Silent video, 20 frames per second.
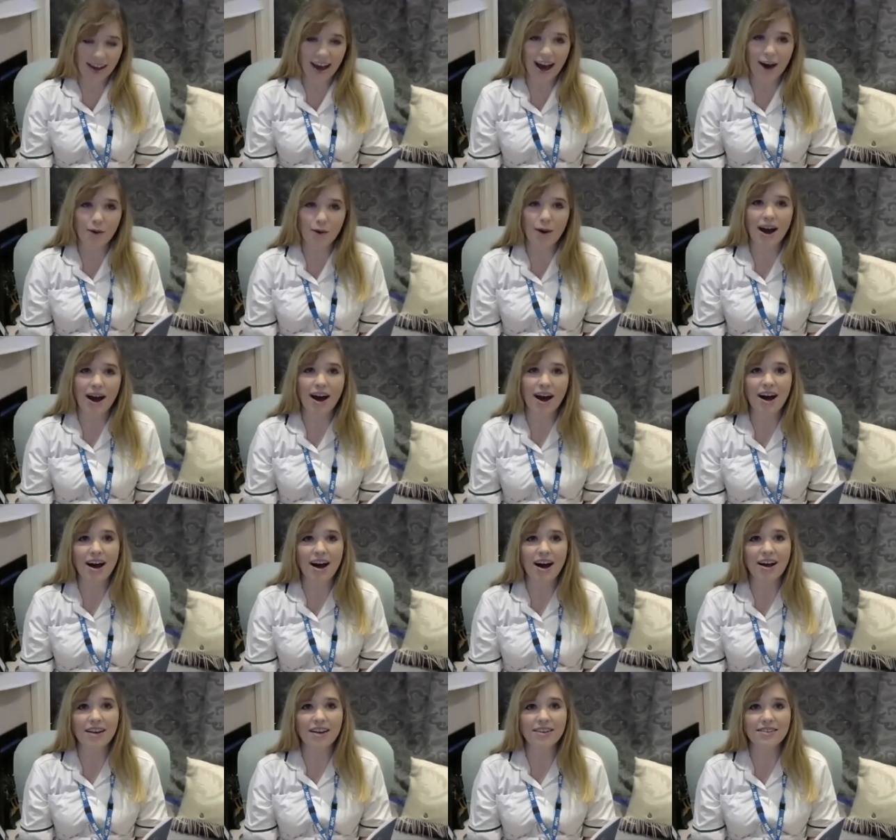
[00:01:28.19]
Our
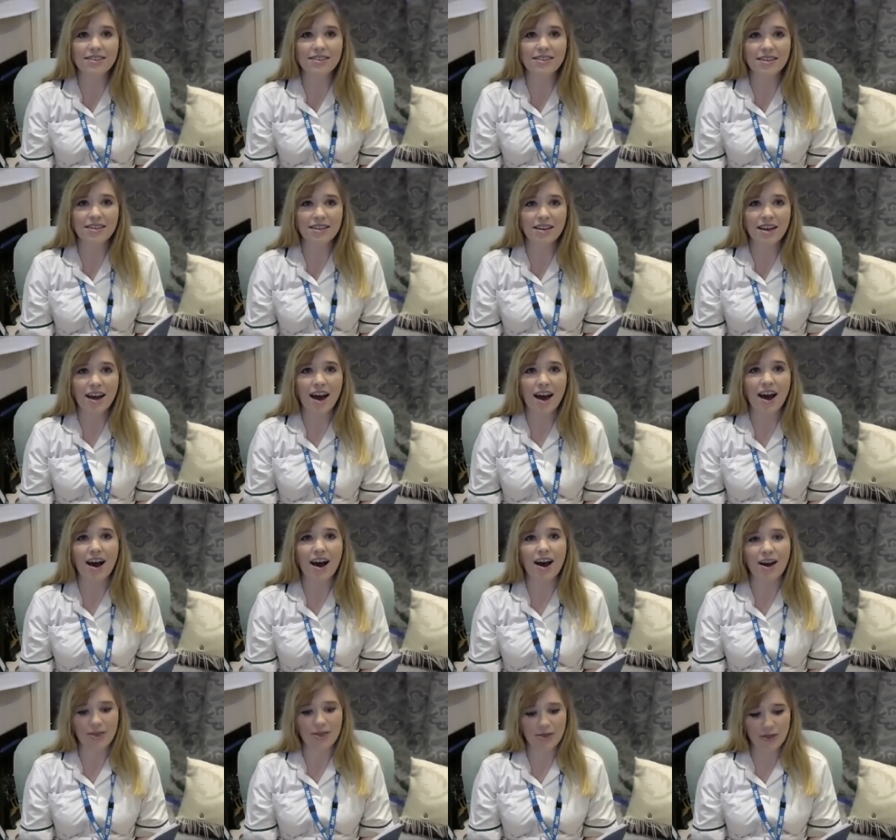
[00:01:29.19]
hearts
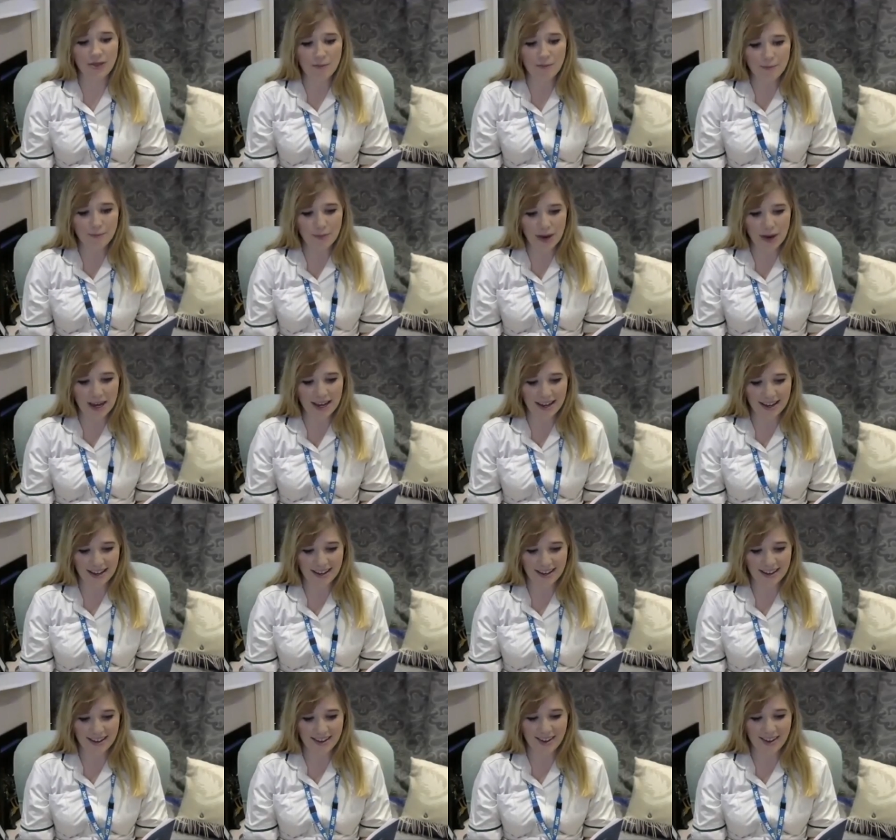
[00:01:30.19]
are thumping
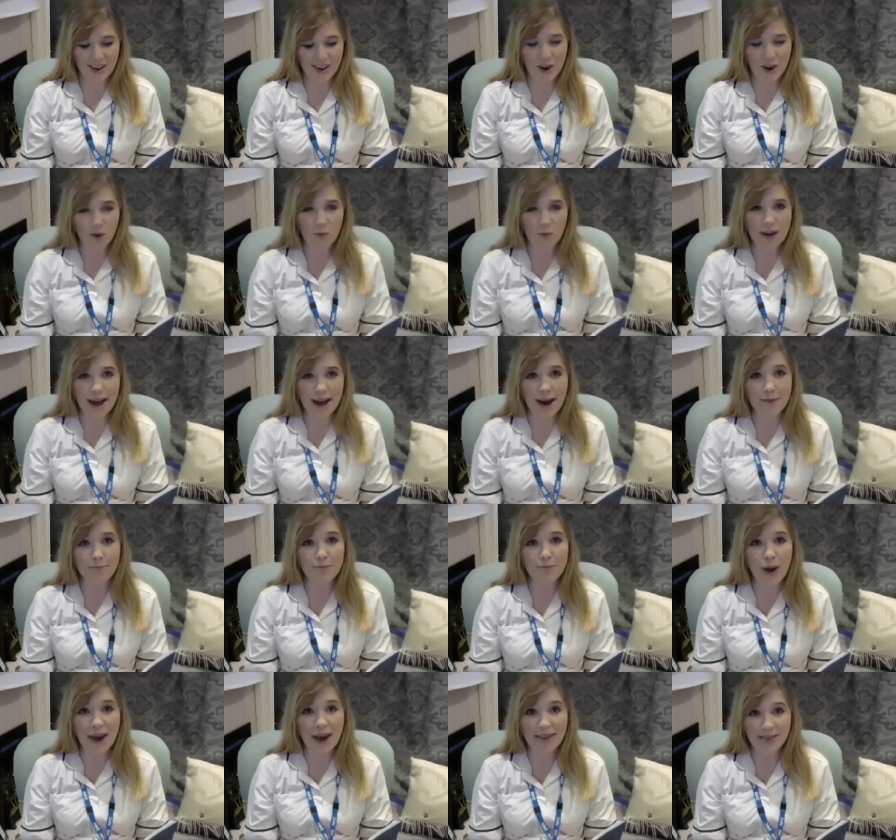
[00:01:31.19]
we are
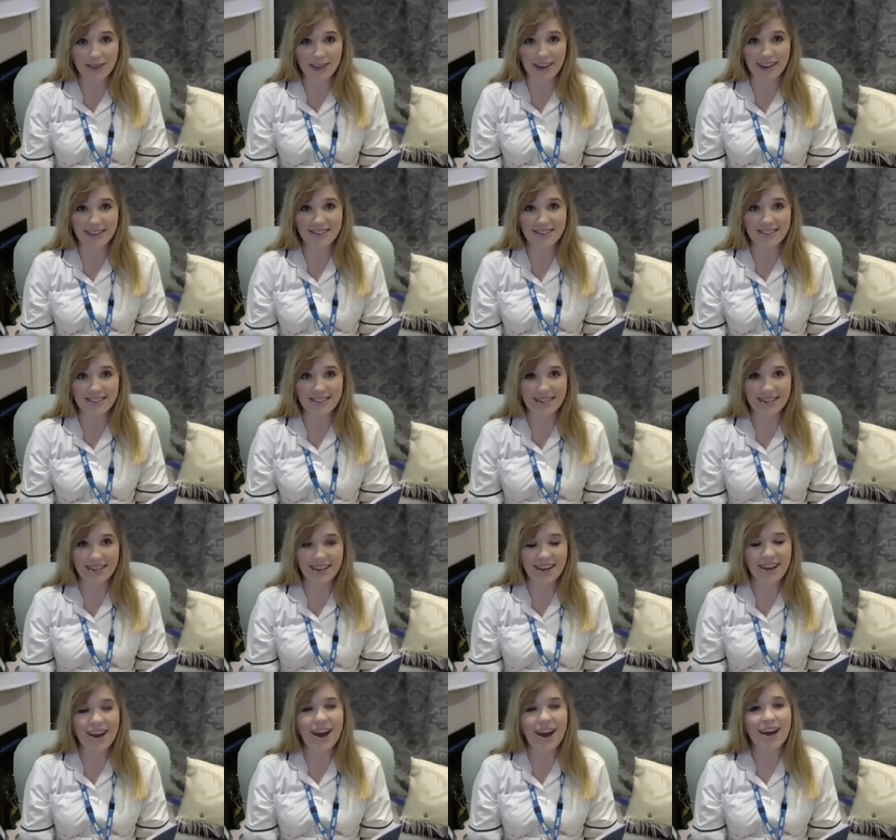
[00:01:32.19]
breathless
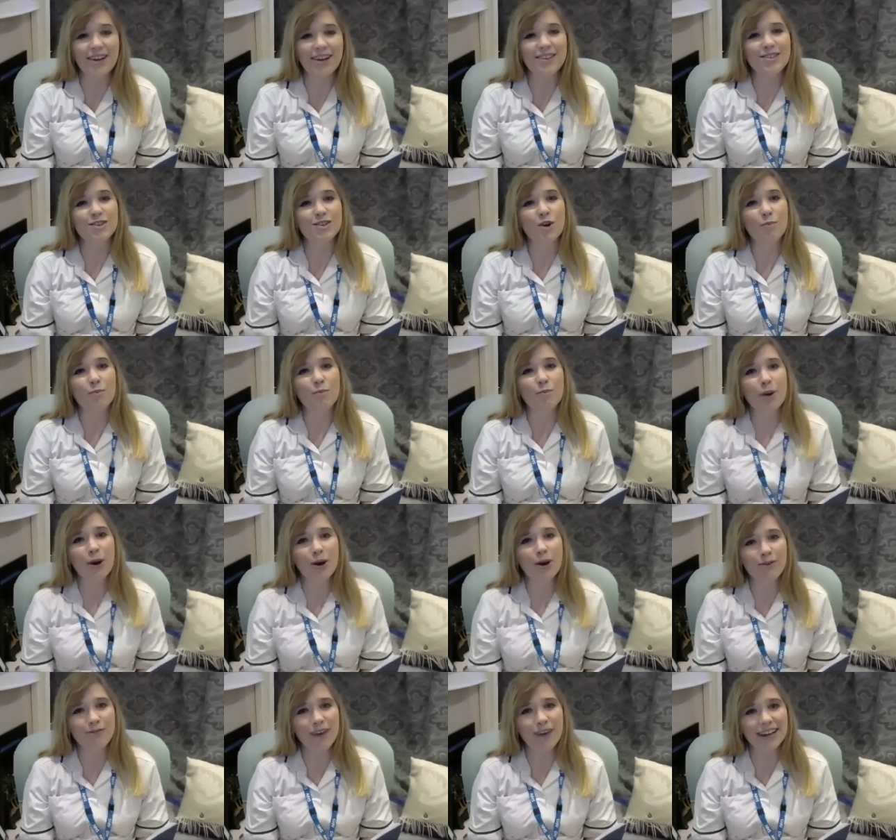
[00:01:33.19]
and so
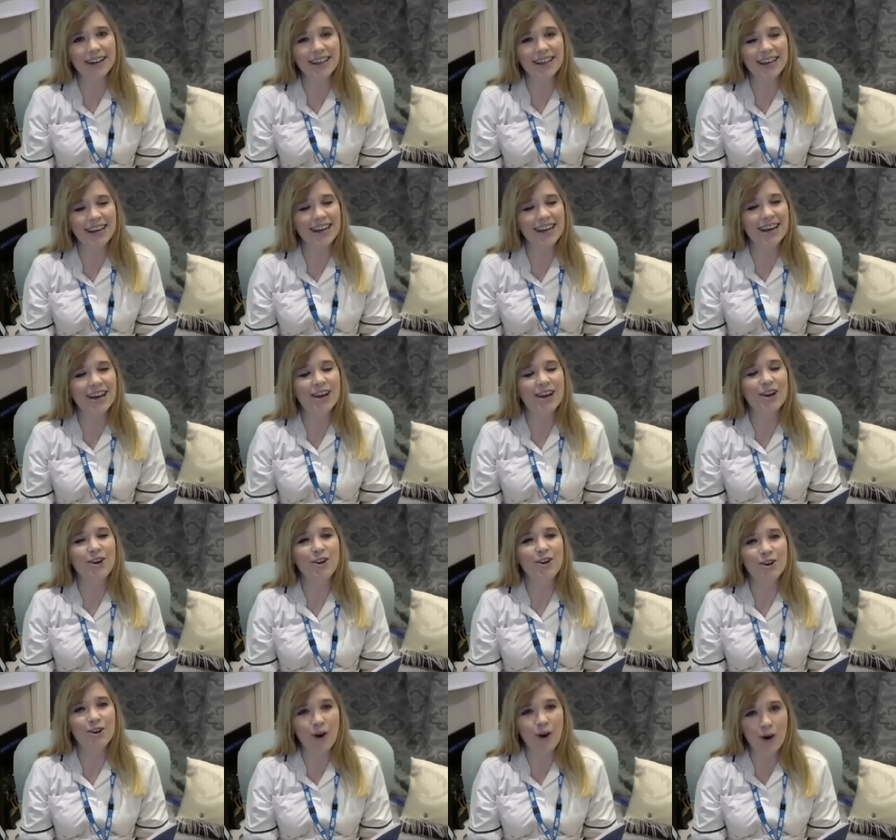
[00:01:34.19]
perfectly
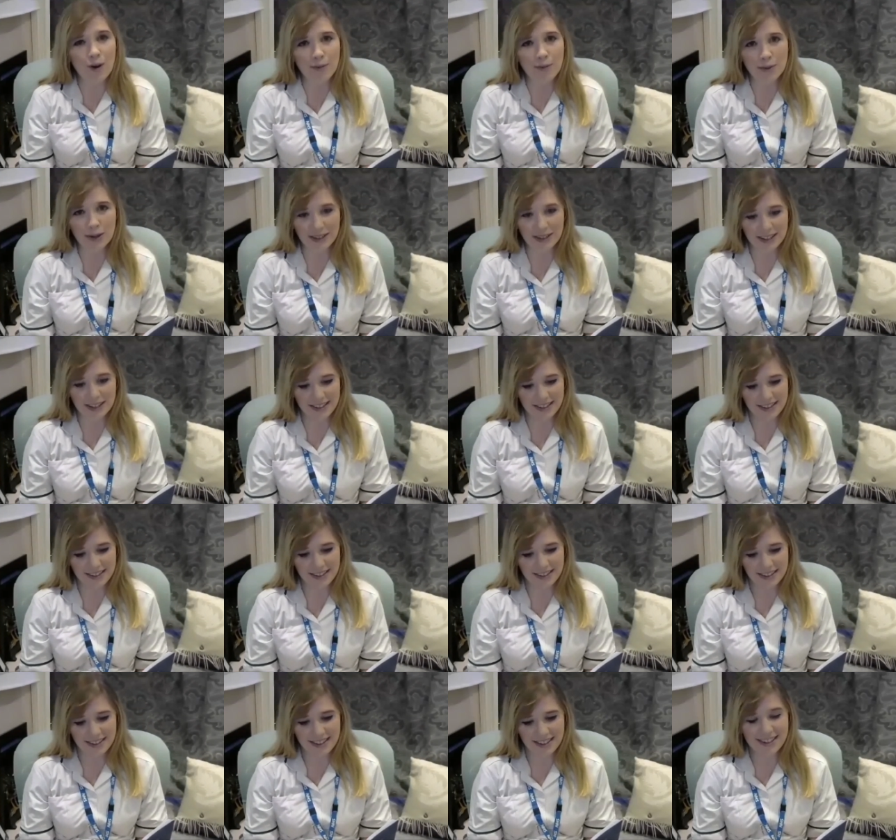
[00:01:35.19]
normal.
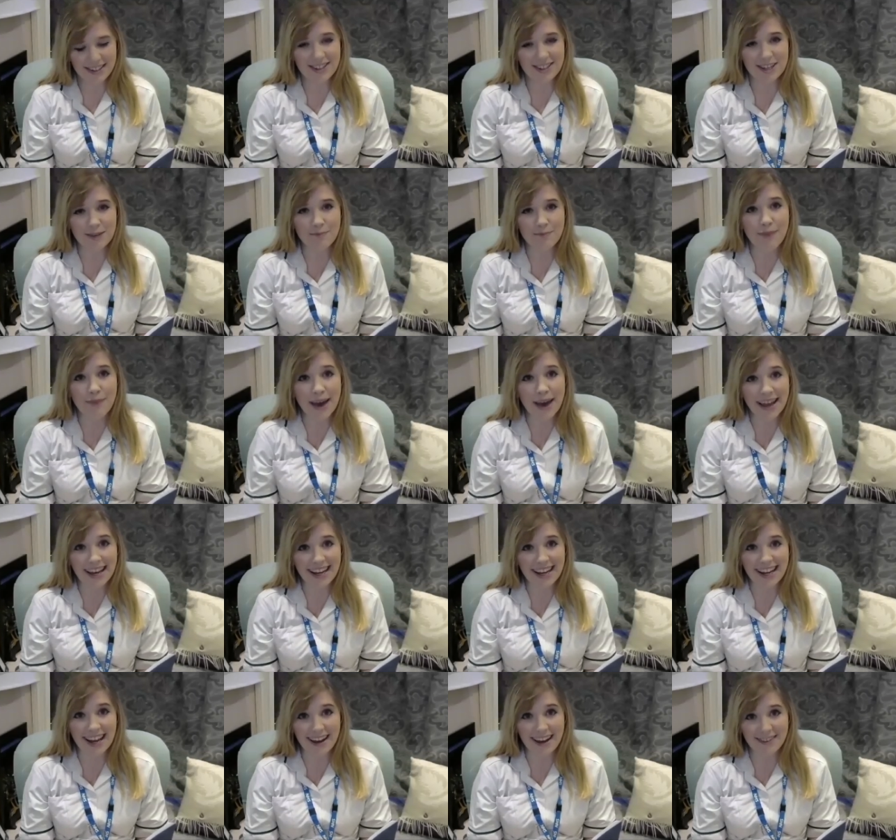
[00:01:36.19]
She
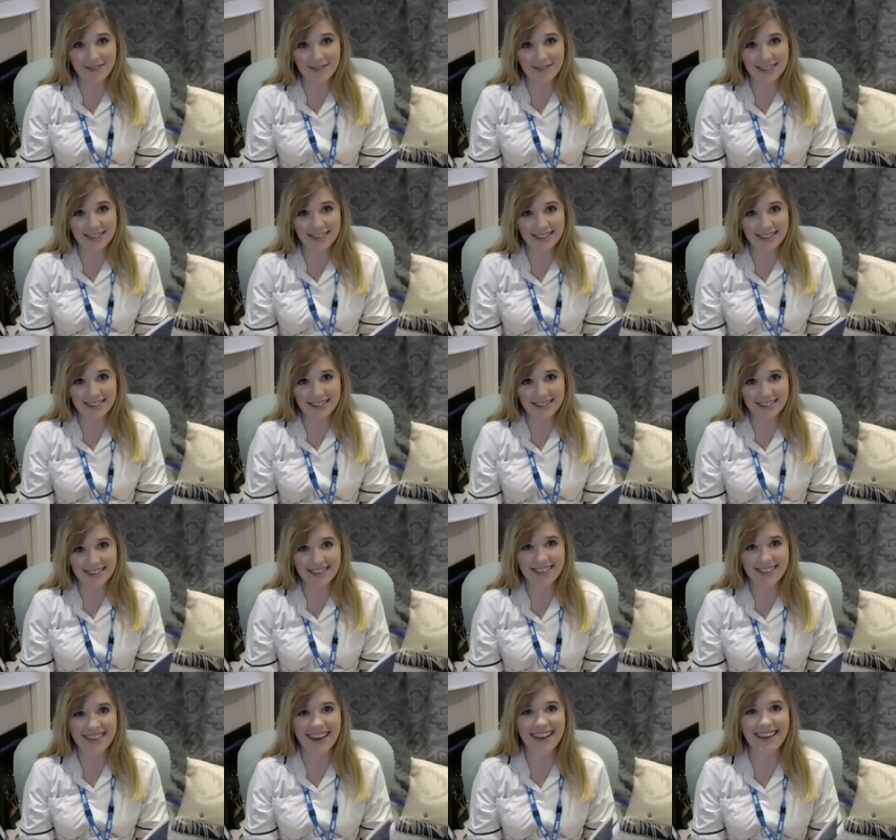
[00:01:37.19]
belly laughs.
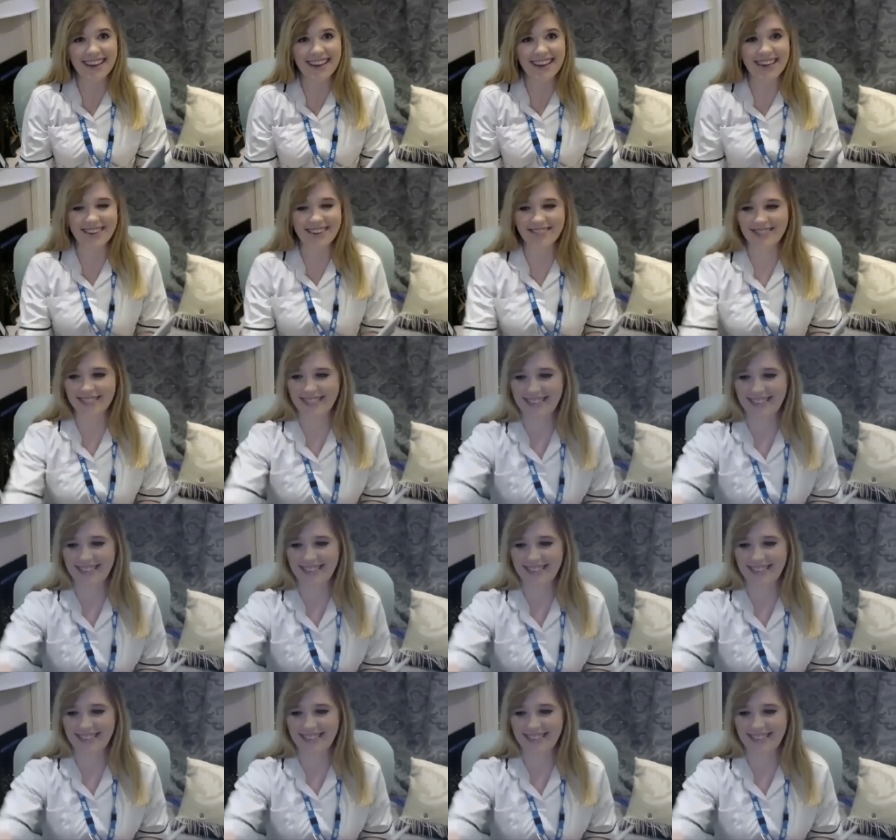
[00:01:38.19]
Thank you.